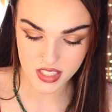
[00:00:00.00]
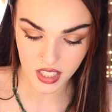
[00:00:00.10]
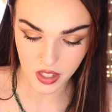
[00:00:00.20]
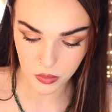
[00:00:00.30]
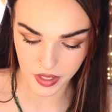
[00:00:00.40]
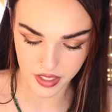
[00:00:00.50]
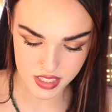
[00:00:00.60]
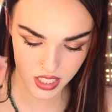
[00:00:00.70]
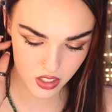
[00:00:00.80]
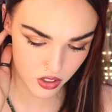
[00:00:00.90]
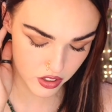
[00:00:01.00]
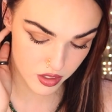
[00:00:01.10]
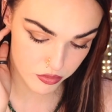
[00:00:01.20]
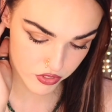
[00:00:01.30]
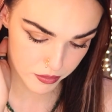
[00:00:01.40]
there's a lot of rings, and not
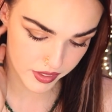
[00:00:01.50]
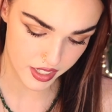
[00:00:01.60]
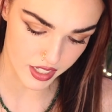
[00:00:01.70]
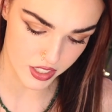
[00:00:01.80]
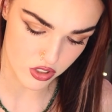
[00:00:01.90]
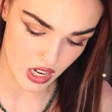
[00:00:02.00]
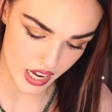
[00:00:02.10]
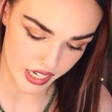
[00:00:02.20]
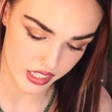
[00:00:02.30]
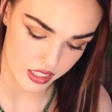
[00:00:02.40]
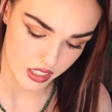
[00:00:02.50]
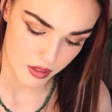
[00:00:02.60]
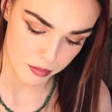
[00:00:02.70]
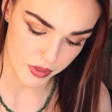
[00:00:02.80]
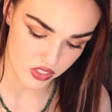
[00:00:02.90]
all of them fit me. I tried.
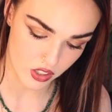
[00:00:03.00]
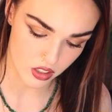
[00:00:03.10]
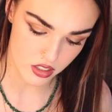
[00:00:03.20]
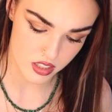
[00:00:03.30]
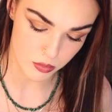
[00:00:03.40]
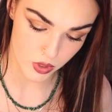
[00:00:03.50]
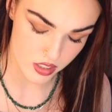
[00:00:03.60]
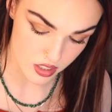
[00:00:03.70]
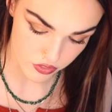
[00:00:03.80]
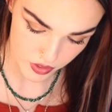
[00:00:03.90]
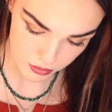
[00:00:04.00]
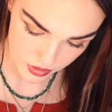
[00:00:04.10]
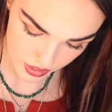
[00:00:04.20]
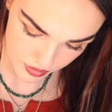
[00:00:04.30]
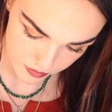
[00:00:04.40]
But there are some rings that
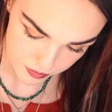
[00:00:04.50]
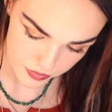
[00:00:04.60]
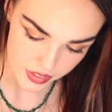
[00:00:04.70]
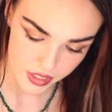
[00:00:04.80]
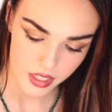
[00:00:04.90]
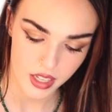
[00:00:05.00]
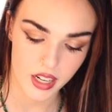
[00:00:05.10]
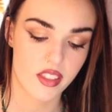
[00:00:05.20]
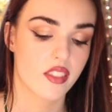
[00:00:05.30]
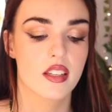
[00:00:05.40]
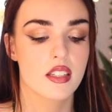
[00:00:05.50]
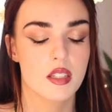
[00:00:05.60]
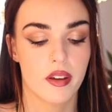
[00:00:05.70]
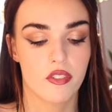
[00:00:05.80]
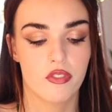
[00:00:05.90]
fit me. And I think
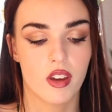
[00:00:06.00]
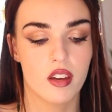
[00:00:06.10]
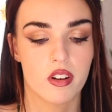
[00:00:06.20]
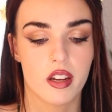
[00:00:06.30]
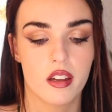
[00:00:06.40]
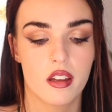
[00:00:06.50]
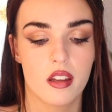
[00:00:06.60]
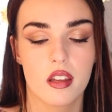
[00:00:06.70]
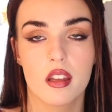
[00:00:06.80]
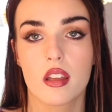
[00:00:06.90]
this is my favorite,